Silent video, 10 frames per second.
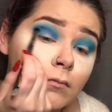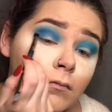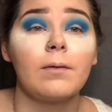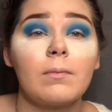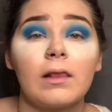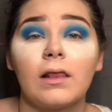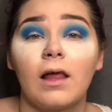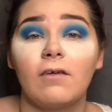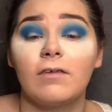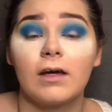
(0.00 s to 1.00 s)
I'm
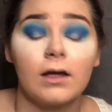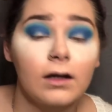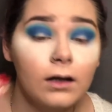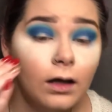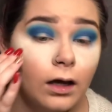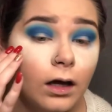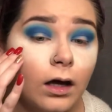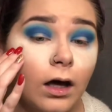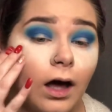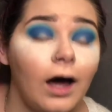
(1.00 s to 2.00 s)
loving
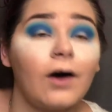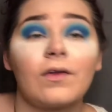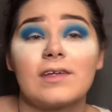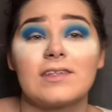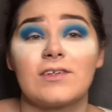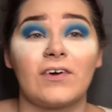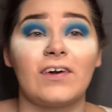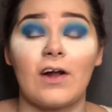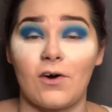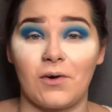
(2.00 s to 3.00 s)
how this is turning
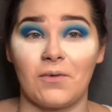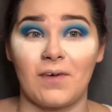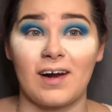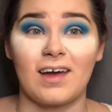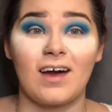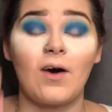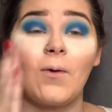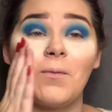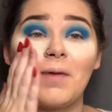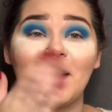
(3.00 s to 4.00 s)
out already. Oh
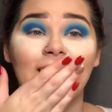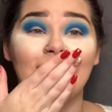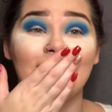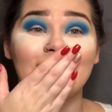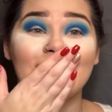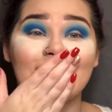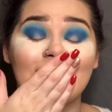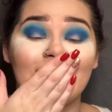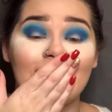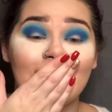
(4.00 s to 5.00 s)
my gosh.
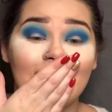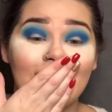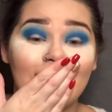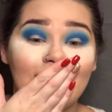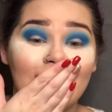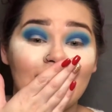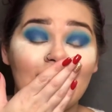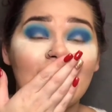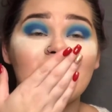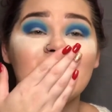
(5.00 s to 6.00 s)

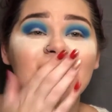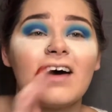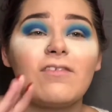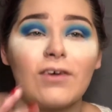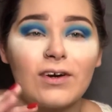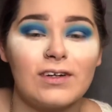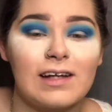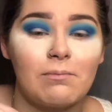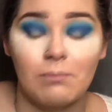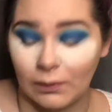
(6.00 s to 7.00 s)
I've never
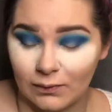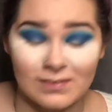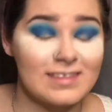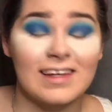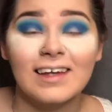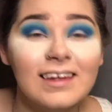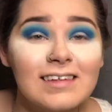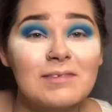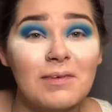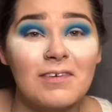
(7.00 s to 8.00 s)
done blues like
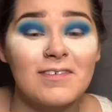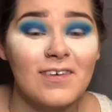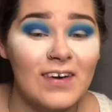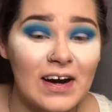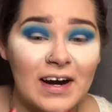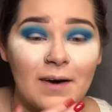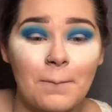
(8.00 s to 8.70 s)
this before.